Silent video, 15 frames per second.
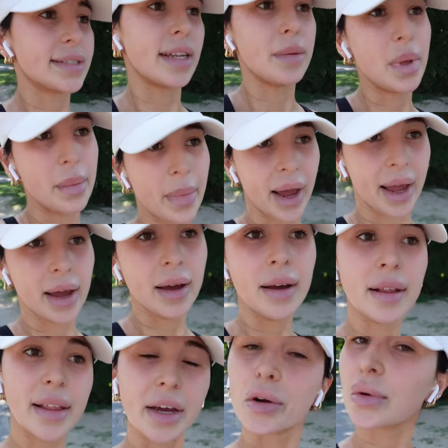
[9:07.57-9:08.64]
gonna be my
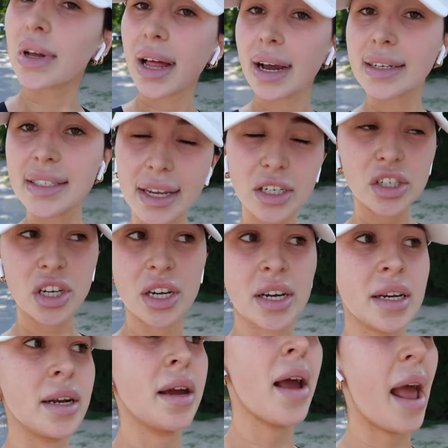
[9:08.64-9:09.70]
like
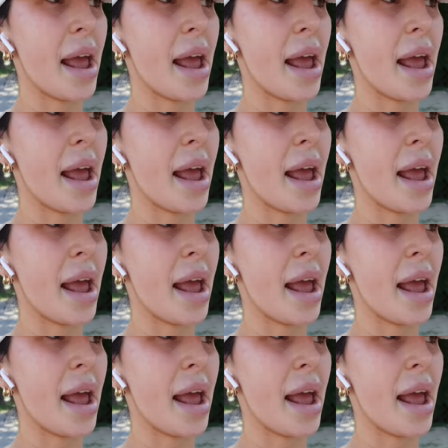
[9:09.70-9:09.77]
relaxation